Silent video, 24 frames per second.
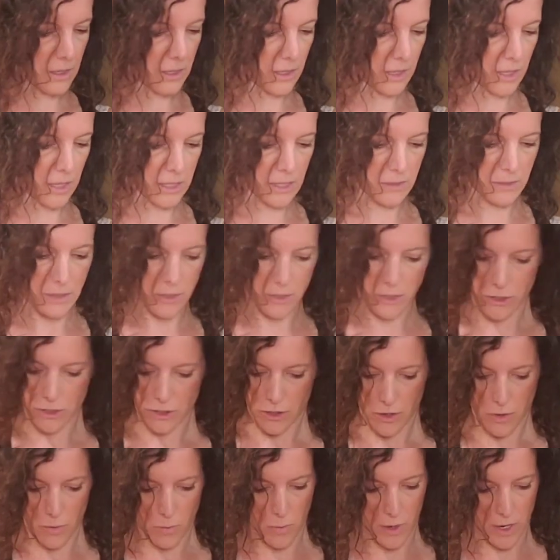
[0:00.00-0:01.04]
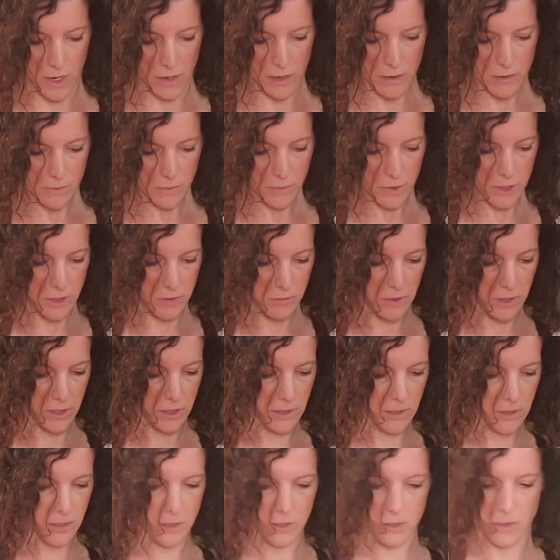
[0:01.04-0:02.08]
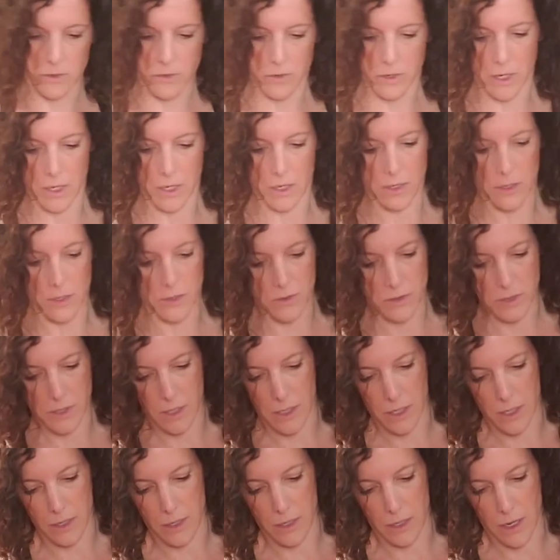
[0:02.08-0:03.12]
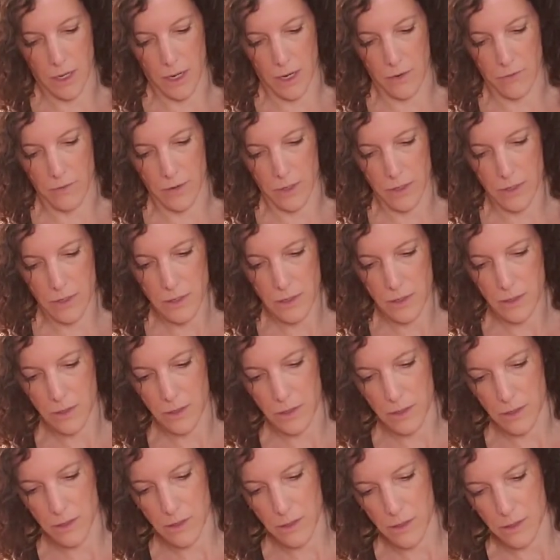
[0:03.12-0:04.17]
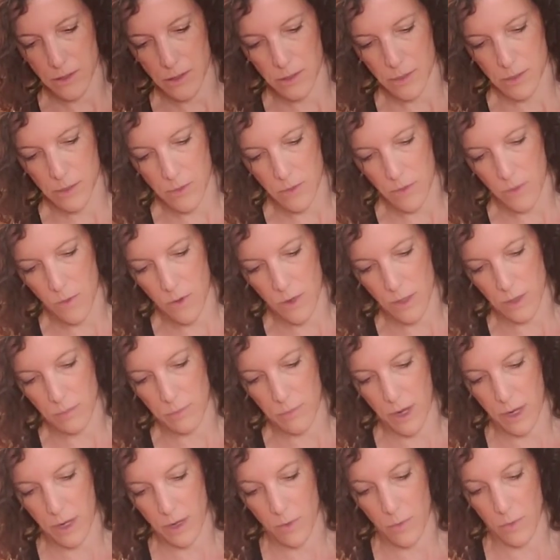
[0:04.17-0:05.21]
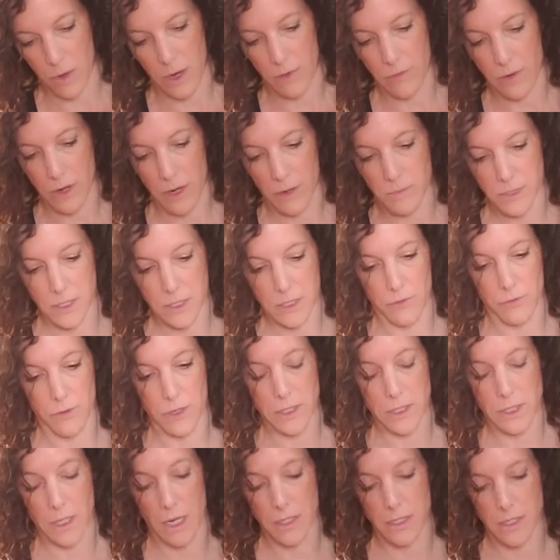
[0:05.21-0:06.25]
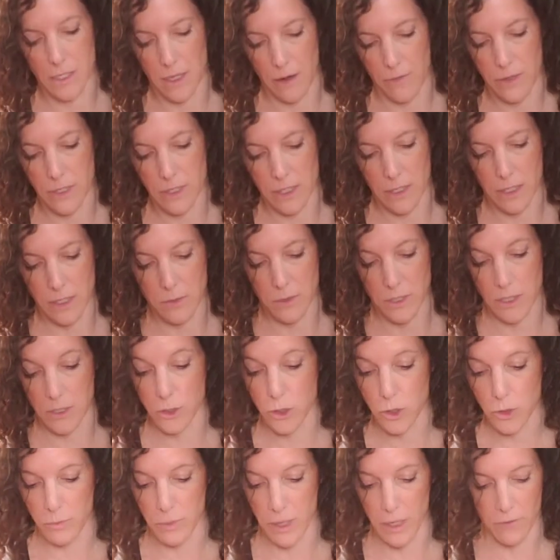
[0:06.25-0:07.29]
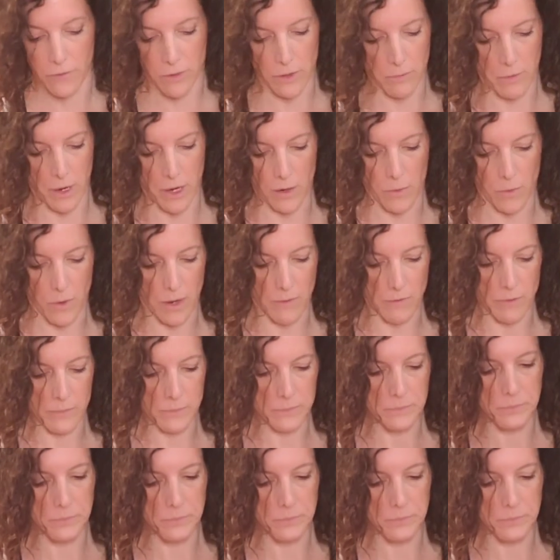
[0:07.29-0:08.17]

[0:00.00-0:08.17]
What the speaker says: It's stoneware, which means you can use it in the oven or in the microwave. It comes in different sizes. Obviously, this one's a little too big for the microwave.